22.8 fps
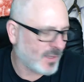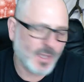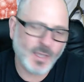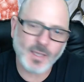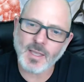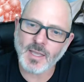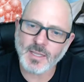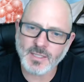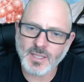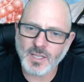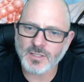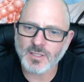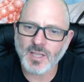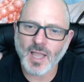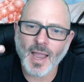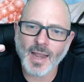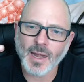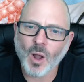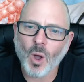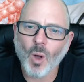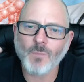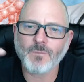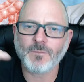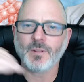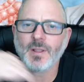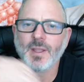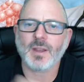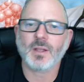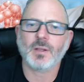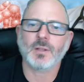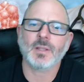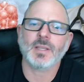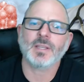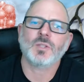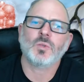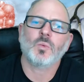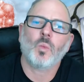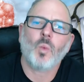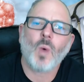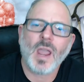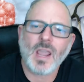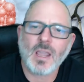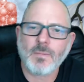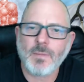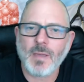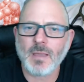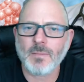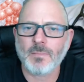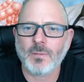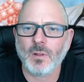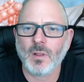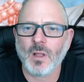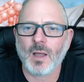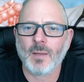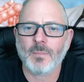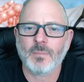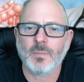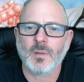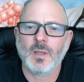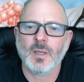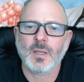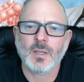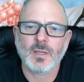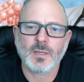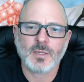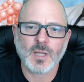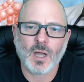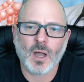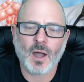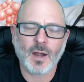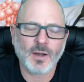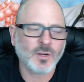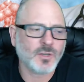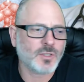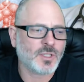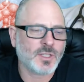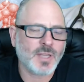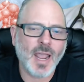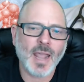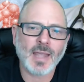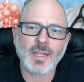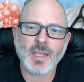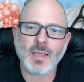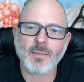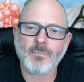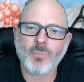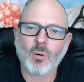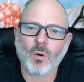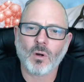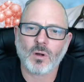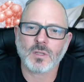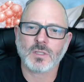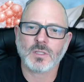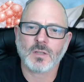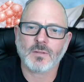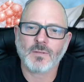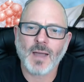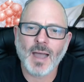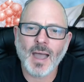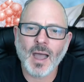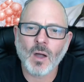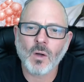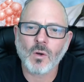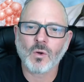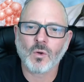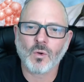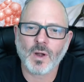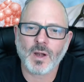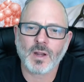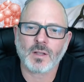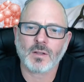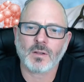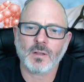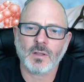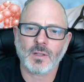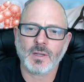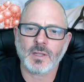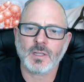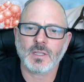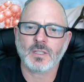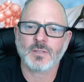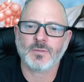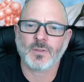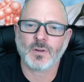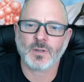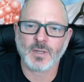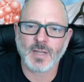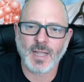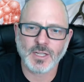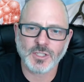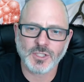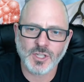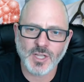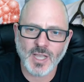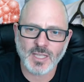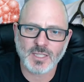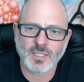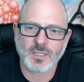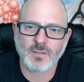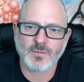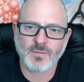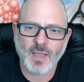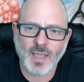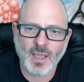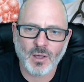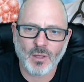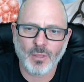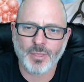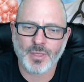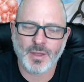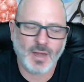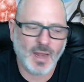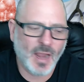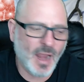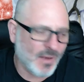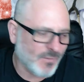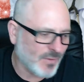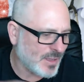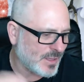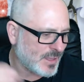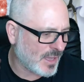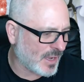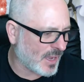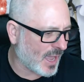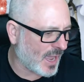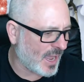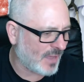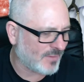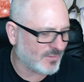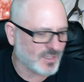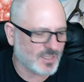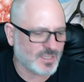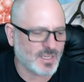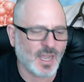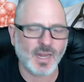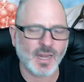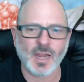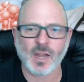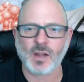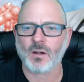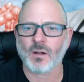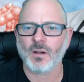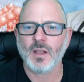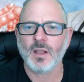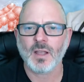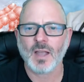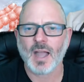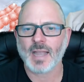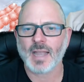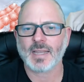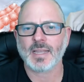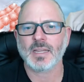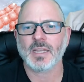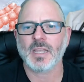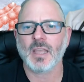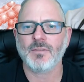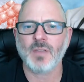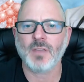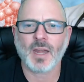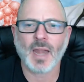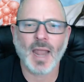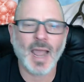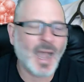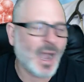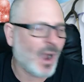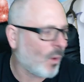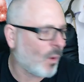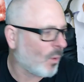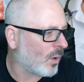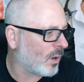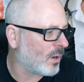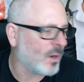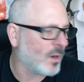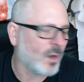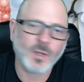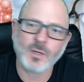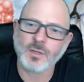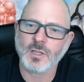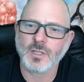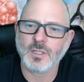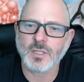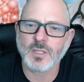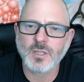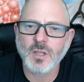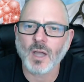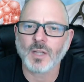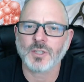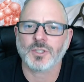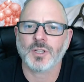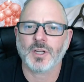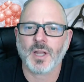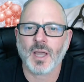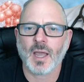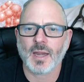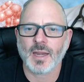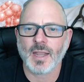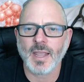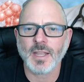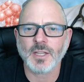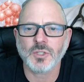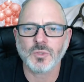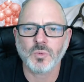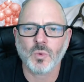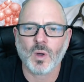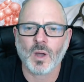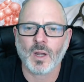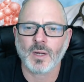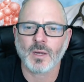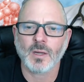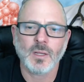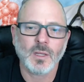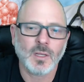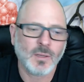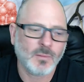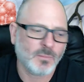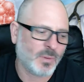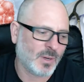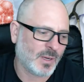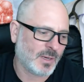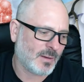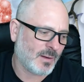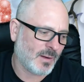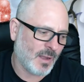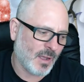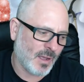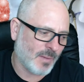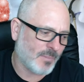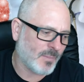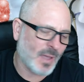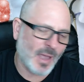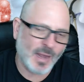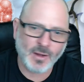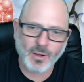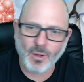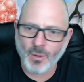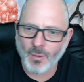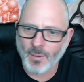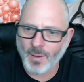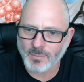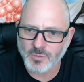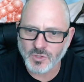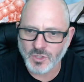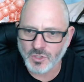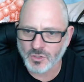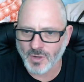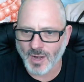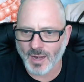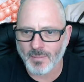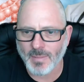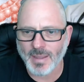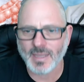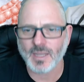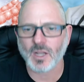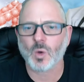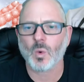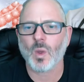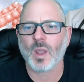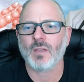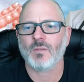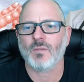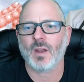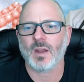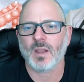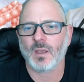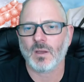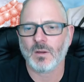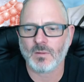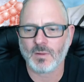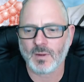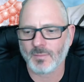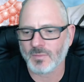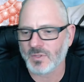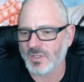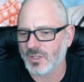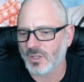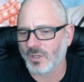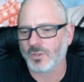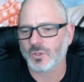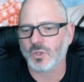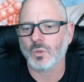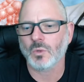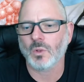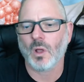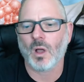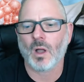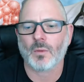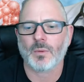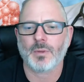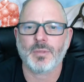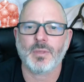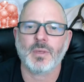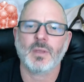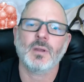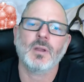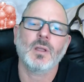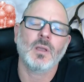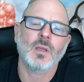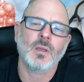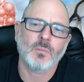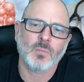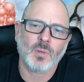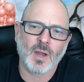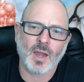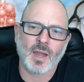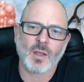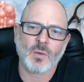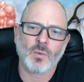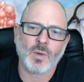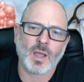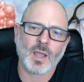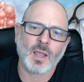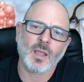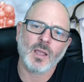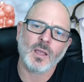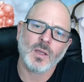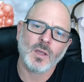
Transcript: is designed hopefully to at least wake people up to understand the importance of how critical it is for digestive health. And everything I have said here, I could give you an hour discussion on each one. But um, I know I'm just trying to make a quick video and I'm still too long with it. But anyway,